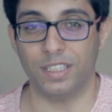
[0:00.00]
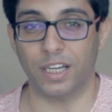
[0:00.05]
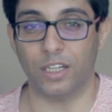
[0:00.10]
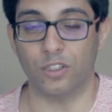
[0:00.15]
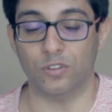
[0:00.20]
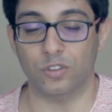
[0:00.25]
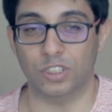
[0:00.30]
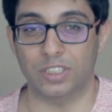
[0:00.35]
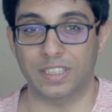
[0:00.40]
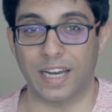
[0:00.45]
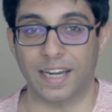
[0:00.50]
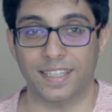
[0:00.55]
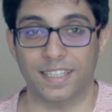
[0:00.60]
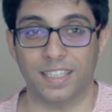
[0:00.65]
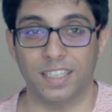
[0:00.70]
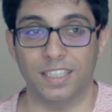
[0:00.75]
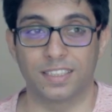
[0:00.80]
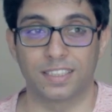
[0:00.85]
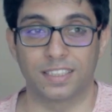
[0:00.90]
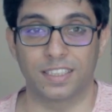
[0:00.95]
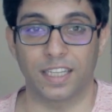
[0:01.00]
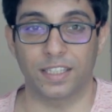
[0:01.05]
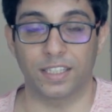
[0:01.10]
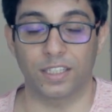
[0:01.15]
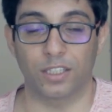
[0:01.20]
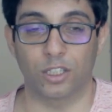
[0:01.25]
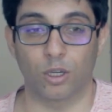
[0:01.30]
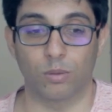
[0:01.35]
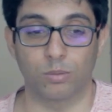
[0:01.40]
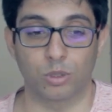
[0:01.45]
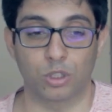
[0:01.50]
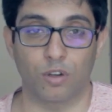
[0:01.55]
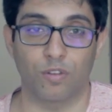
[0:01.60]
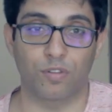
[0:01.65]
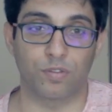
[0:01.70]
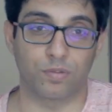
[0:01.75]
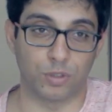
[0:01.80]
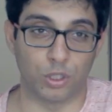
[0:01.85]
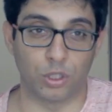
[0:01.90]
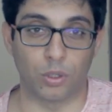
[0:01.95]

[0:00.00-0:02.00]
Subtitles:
kind of statically set in terms of